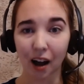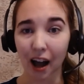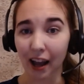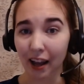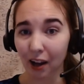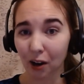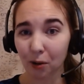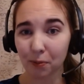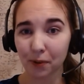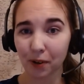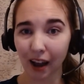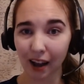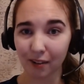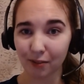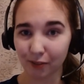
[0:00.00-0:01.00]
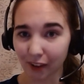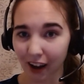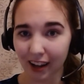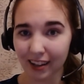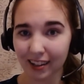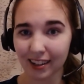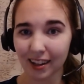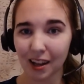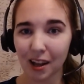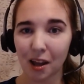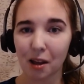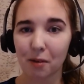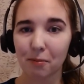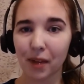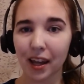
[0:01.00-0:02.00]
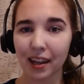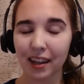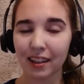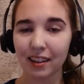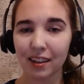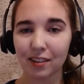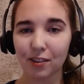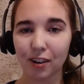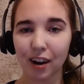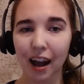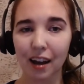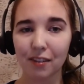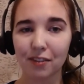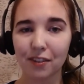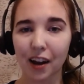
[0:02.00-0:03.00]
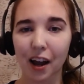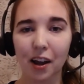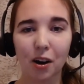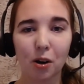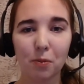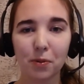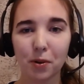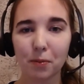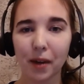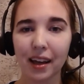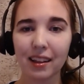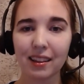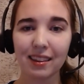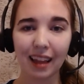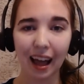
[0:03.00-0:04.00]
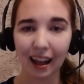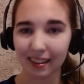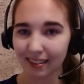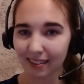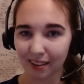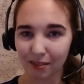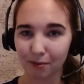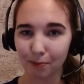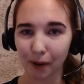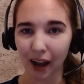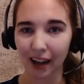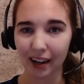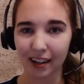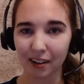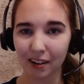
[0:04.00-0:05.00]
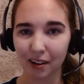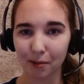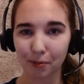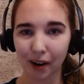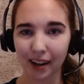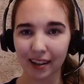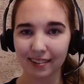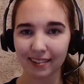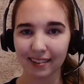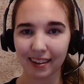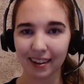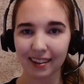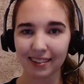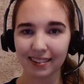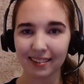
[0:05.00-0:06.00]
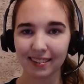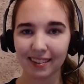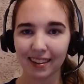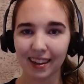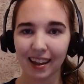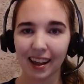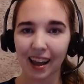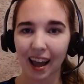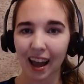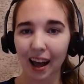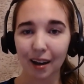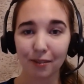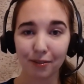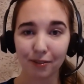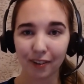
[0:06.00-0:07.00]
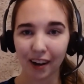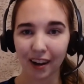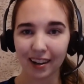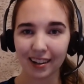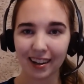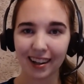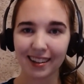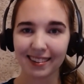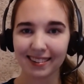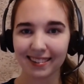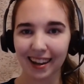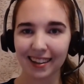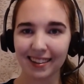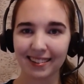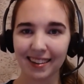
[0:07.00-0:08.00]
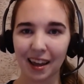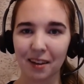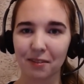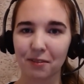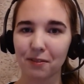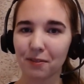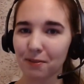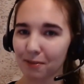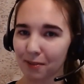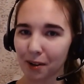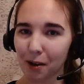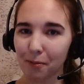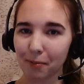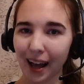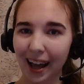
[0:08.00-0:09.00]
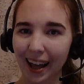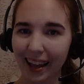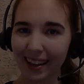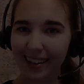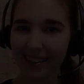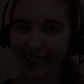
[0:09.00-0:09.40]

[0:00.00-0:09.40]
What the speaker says: I hope you had fun making this craft. I hope you make lots of binary bracelets. Have fun and stay safe. Bye.